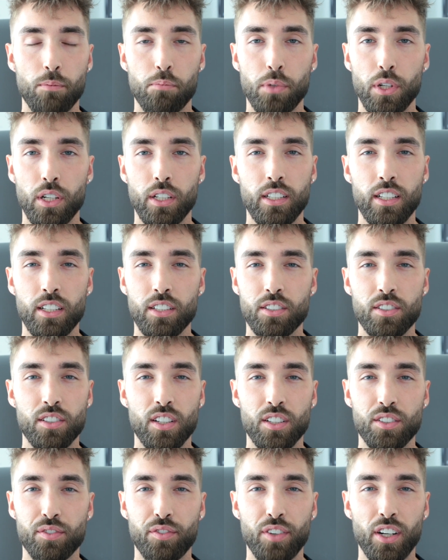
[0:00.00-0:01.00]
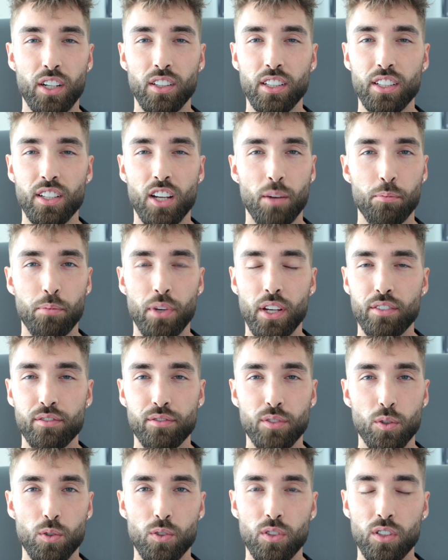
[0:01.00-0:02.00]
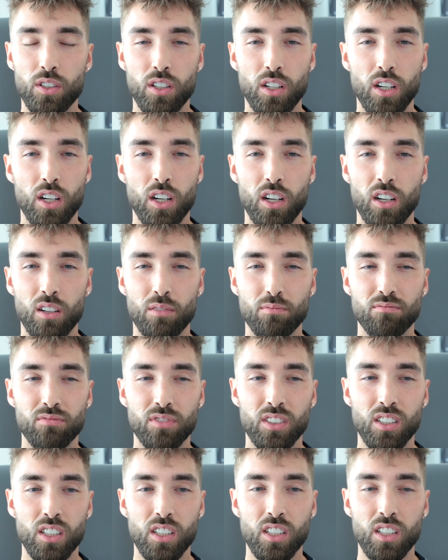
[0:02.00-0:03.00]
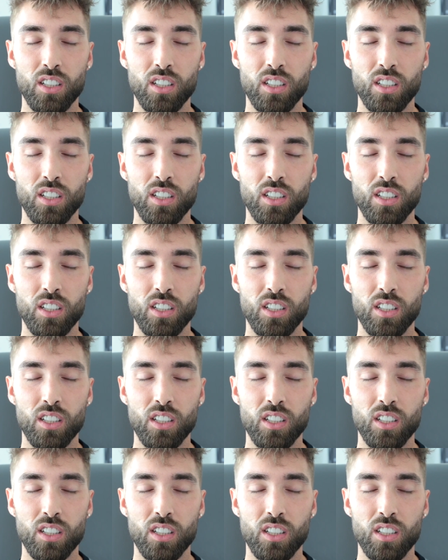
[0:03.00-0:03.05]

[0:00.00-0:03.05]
but it's, it's fairly non-painful. Um,